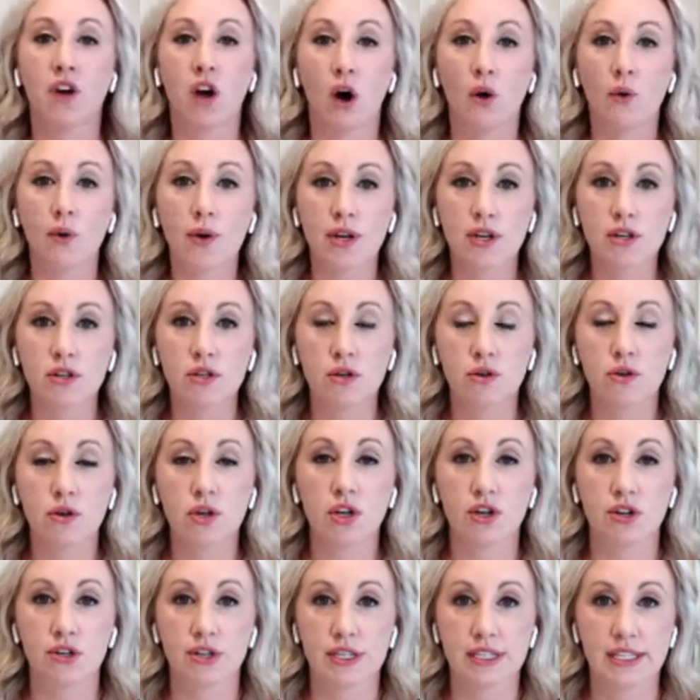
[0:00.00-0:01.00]
going to
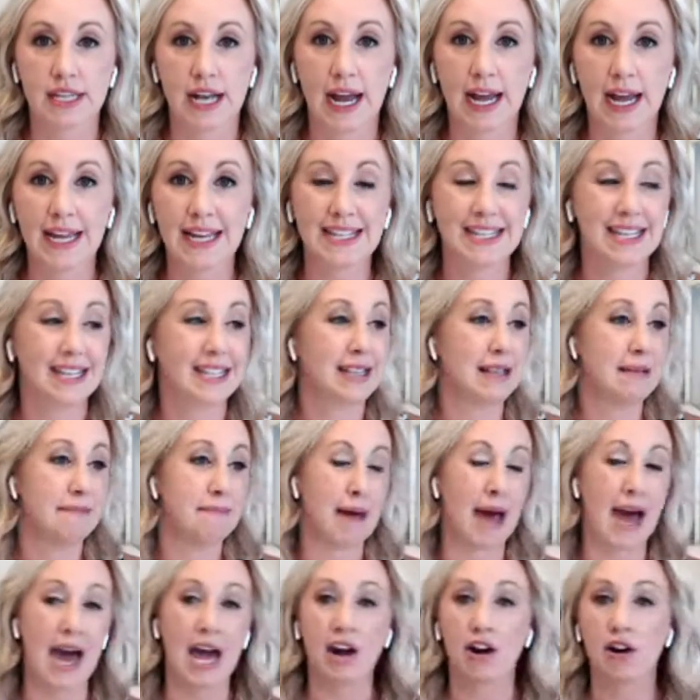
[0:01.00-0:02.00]
your site, doesn't
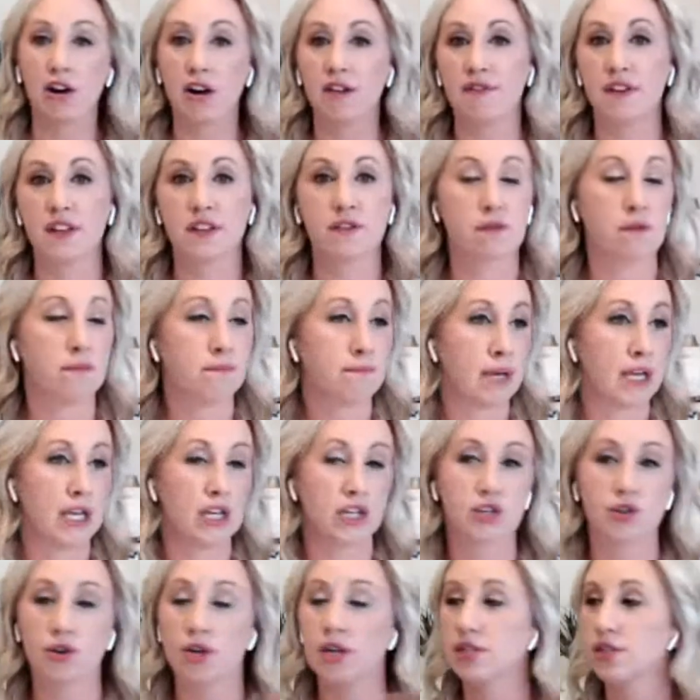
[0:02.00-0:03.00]
matter if it's from
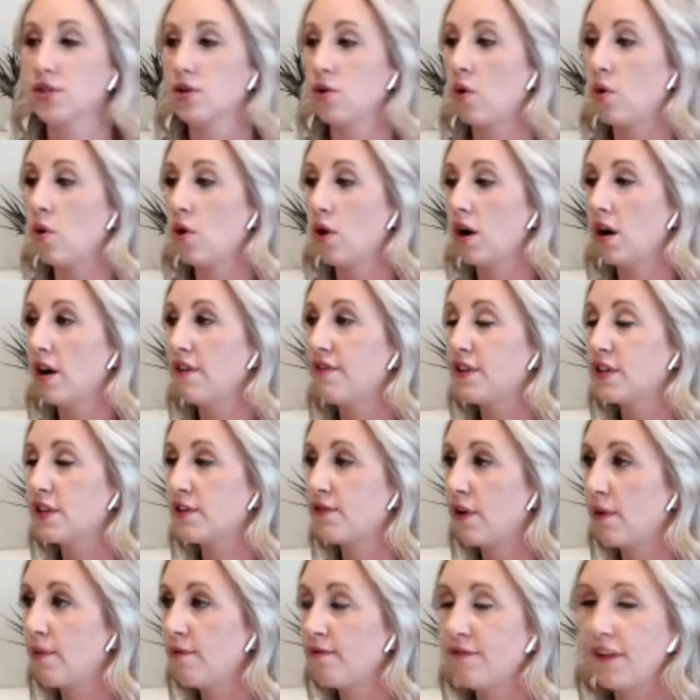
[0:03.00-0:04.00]
Pinterest or if it's
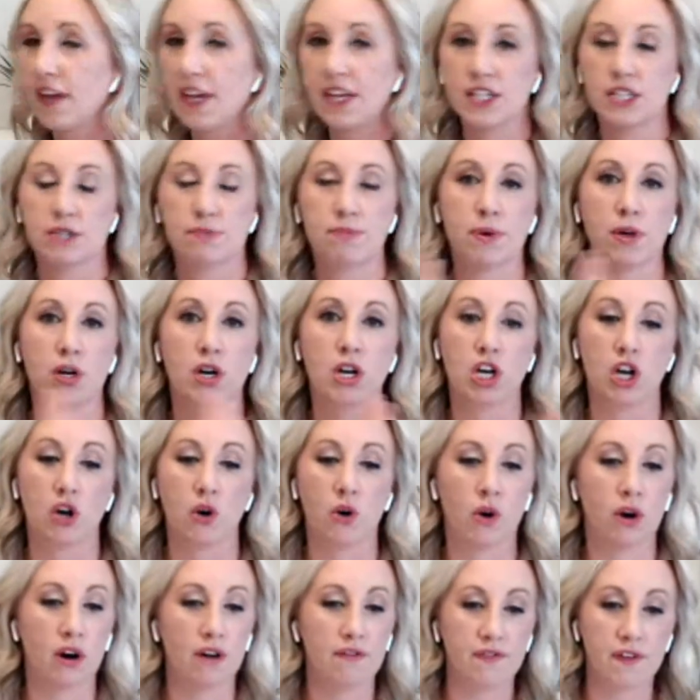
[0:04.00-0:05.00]
from Facebook
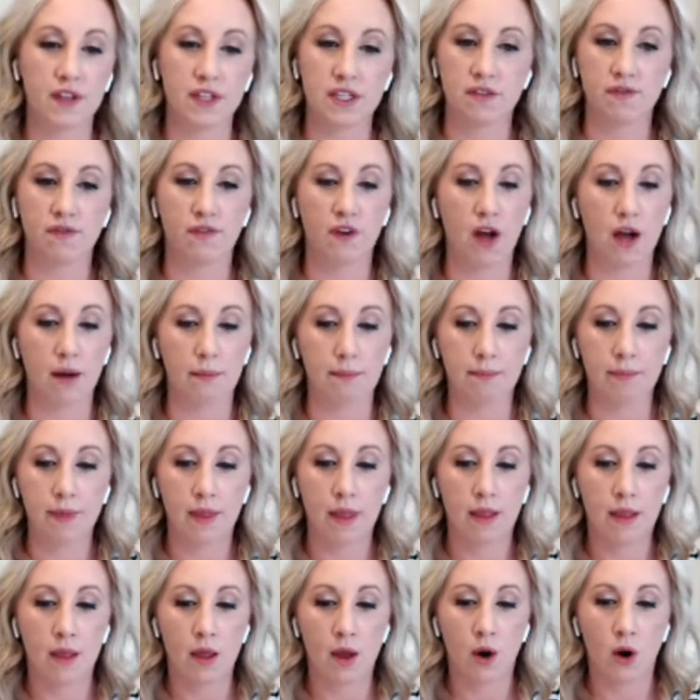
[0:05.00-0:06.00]
or if it's from
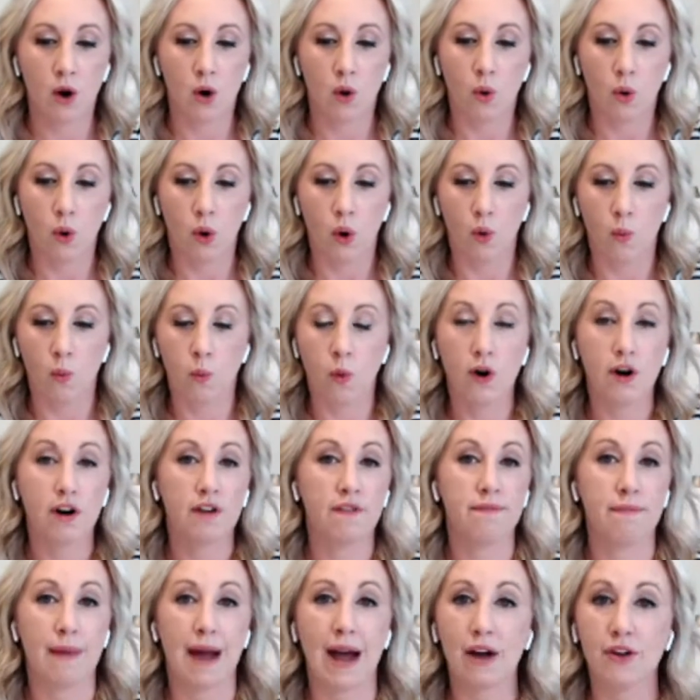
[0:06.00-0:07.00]
word
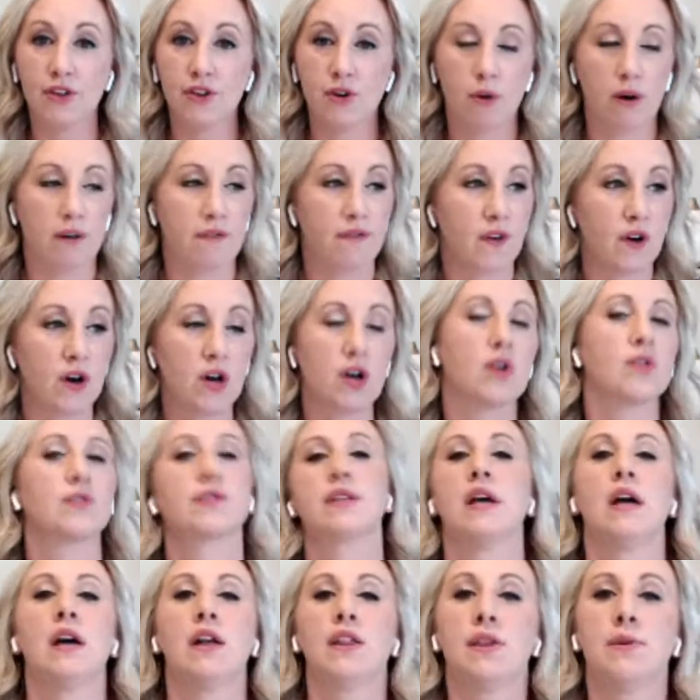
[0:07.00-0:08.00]
of mouth or referrals,
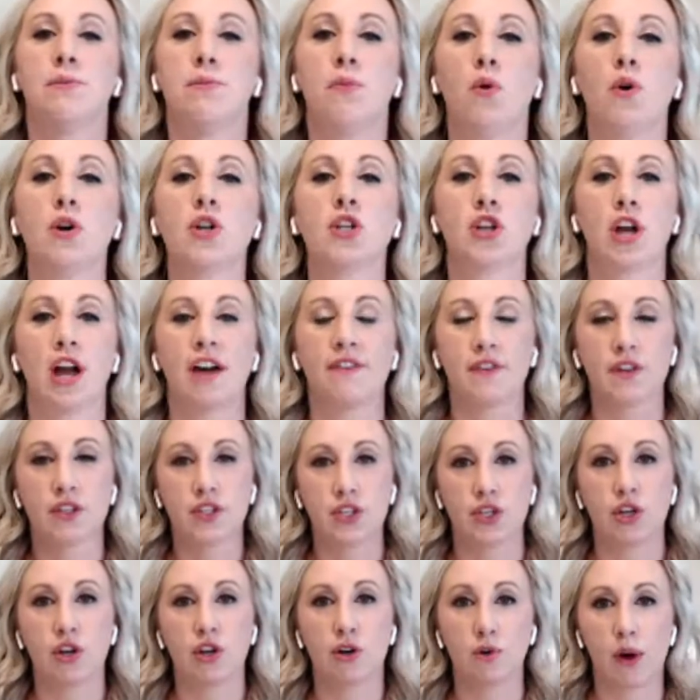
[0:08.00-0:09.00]
the more traffic
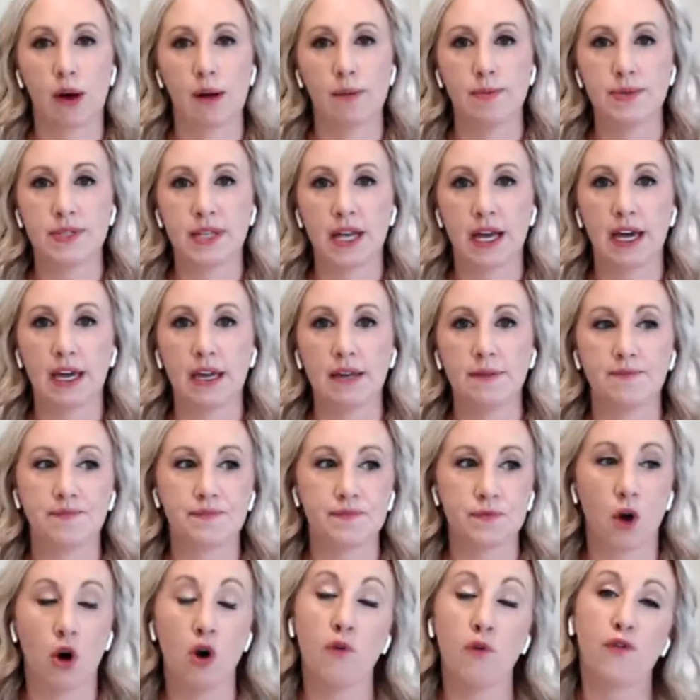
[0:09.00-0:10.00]
to your website
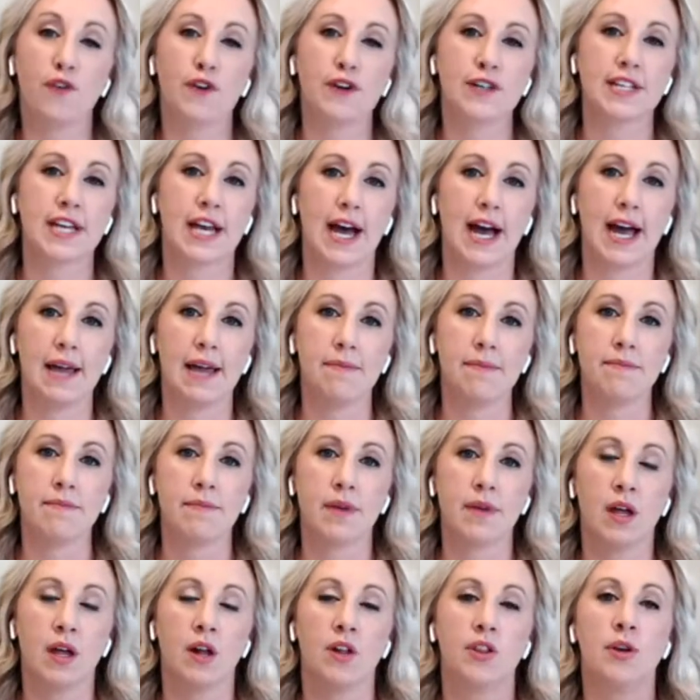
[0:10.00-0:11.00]
over time,
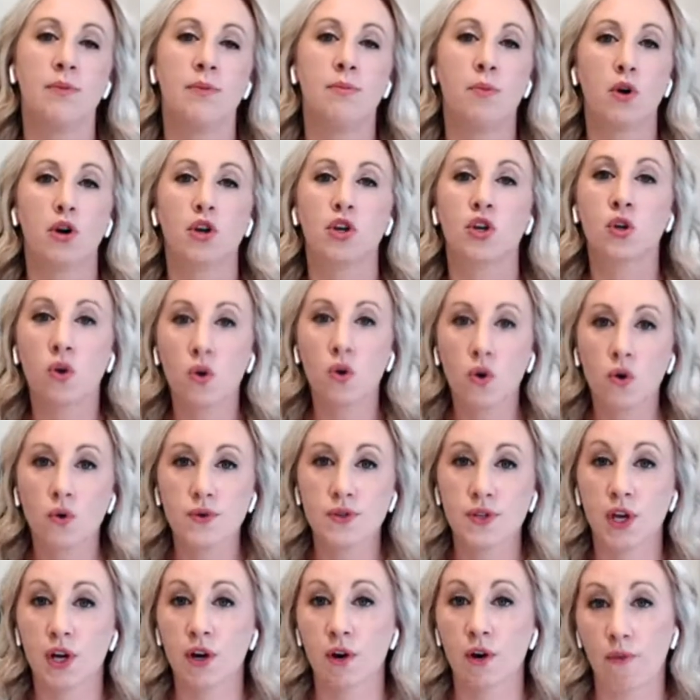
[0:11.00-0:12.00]
the more
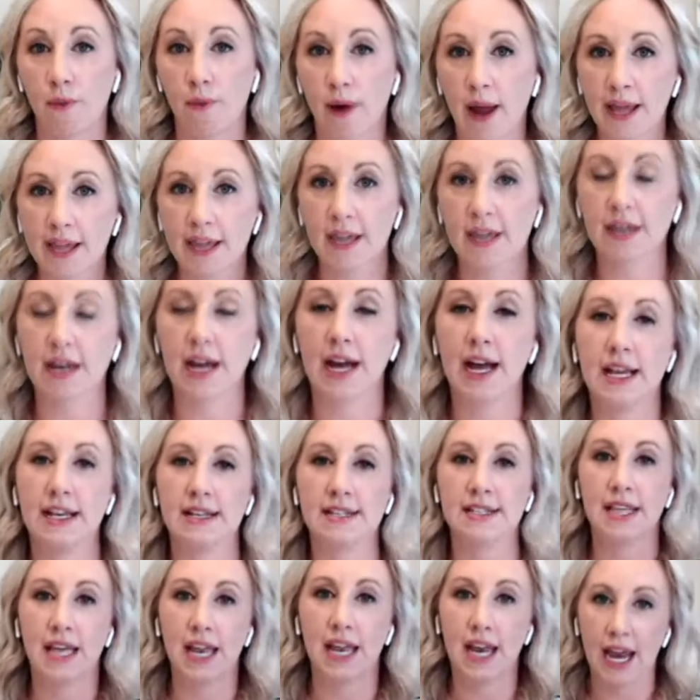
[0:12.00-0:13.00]
Google's going to
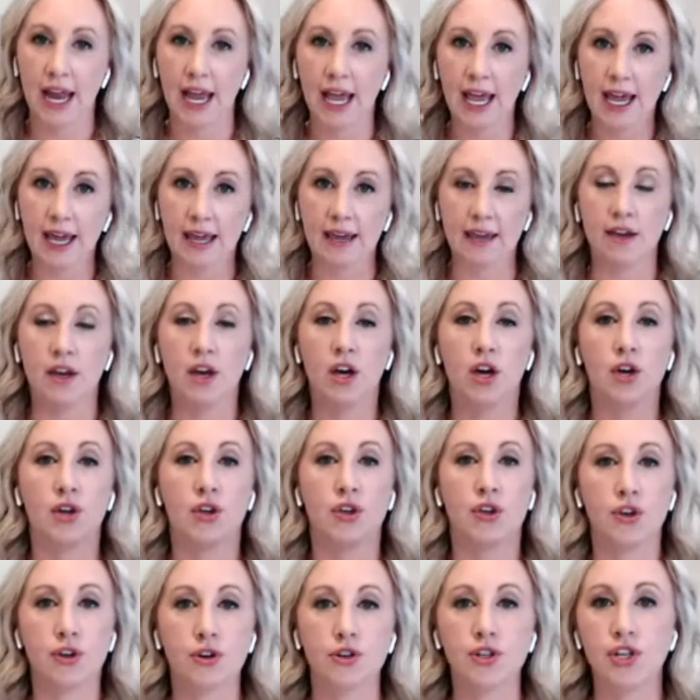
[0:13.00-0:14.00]
recognize that, hey,
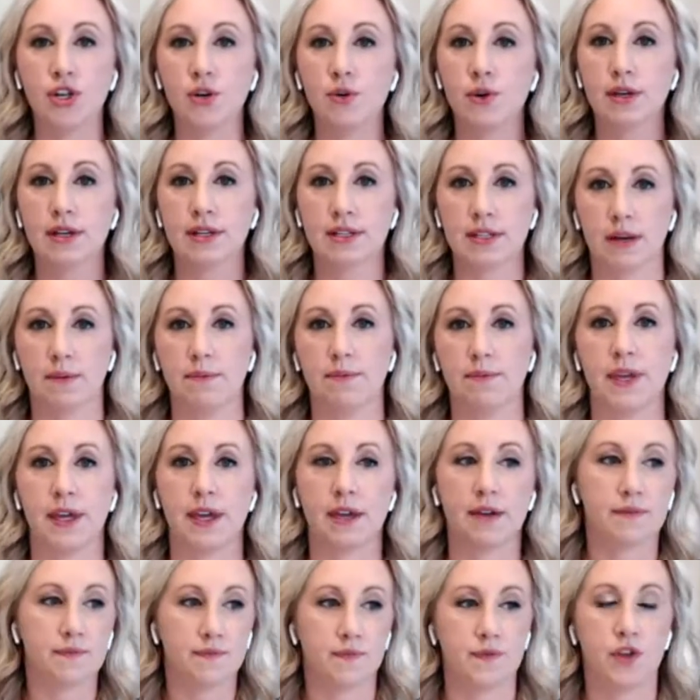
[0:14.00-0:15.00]
you're doing
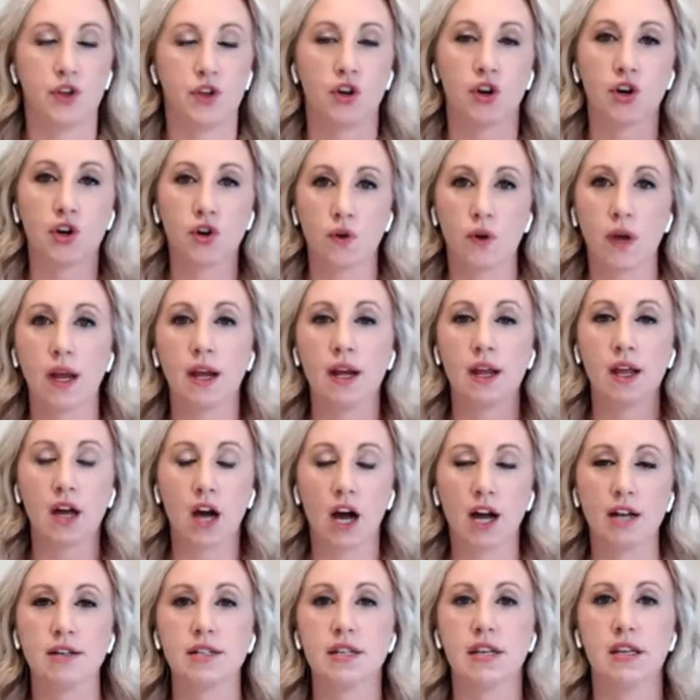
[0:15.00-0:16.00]
something. You're creating
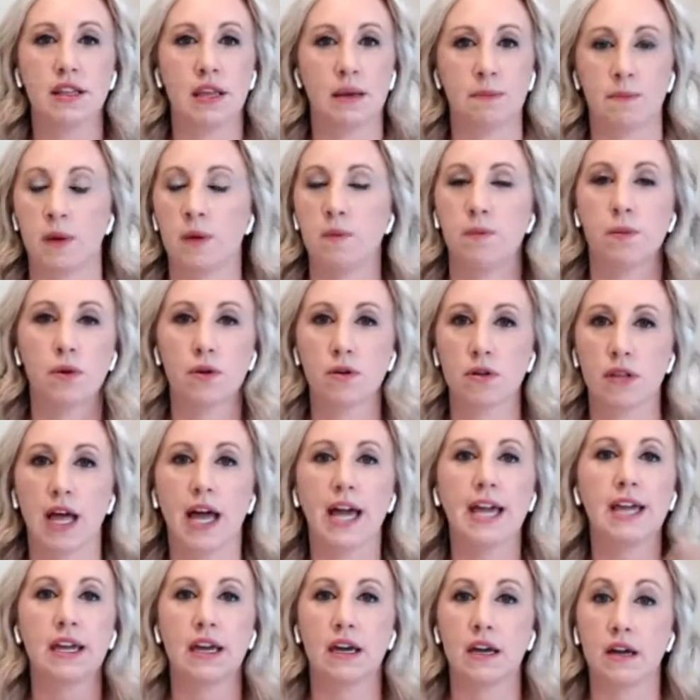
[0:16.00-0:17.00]
content that people are
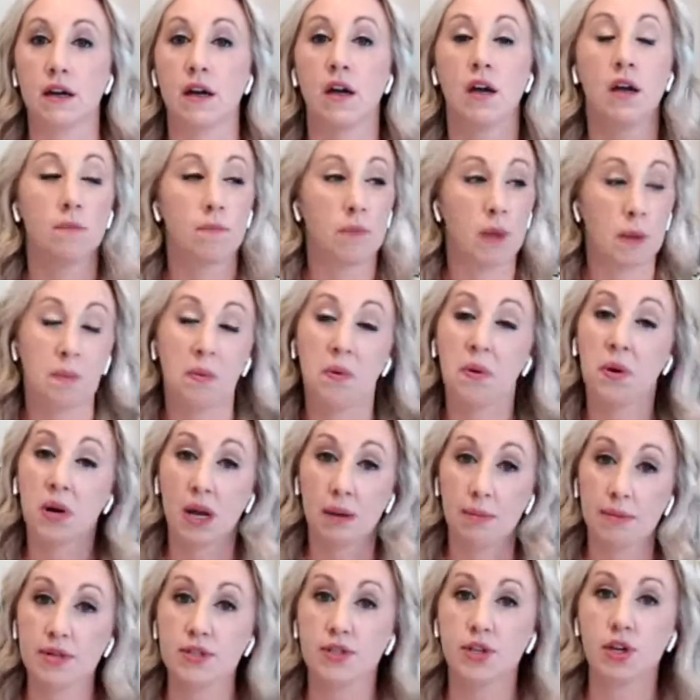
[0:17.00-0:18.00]
liking. People are
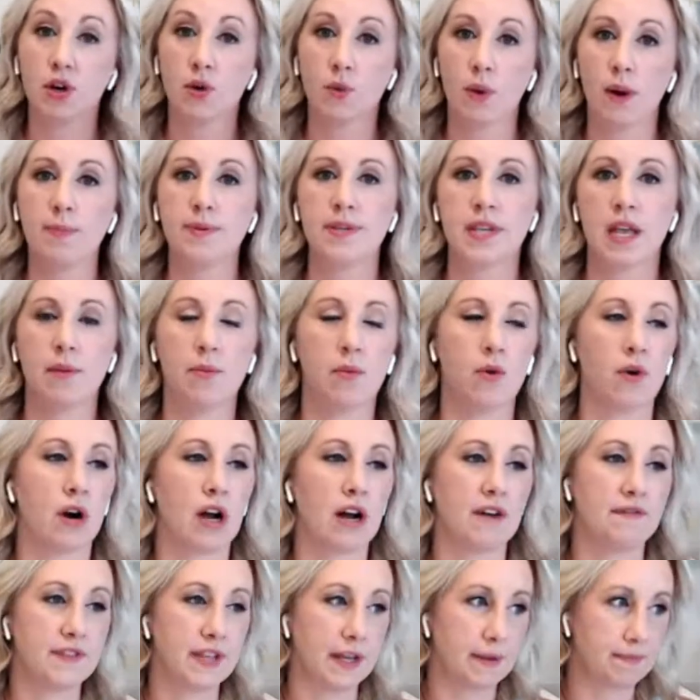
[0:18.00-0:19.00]
coming to your website more
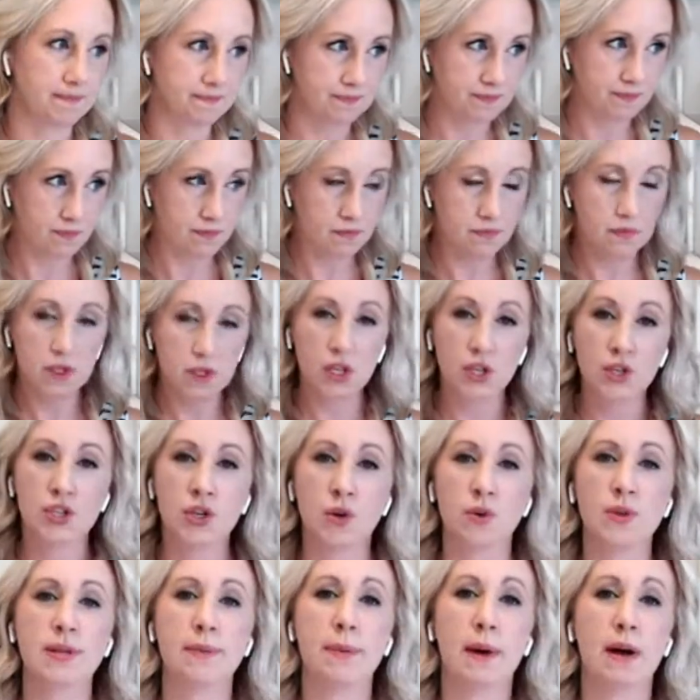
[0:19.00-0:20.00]
often.
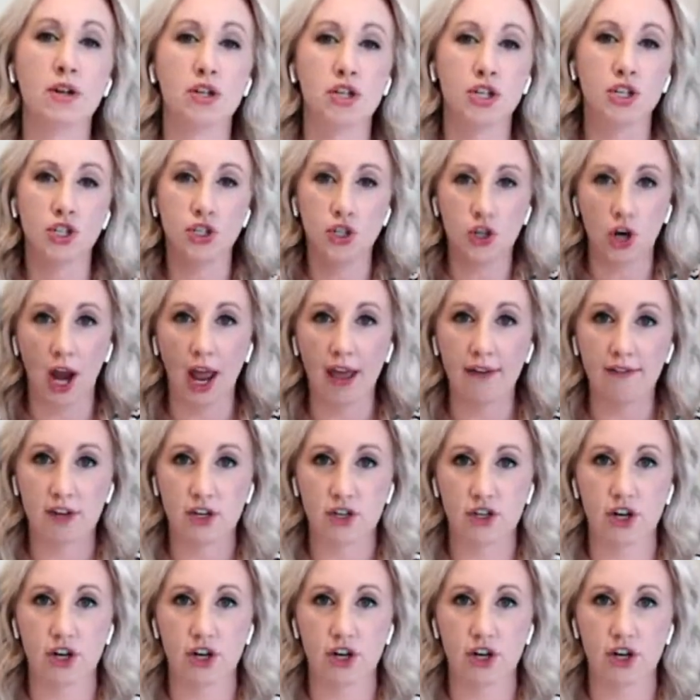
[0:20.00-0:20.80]
So it's about just driving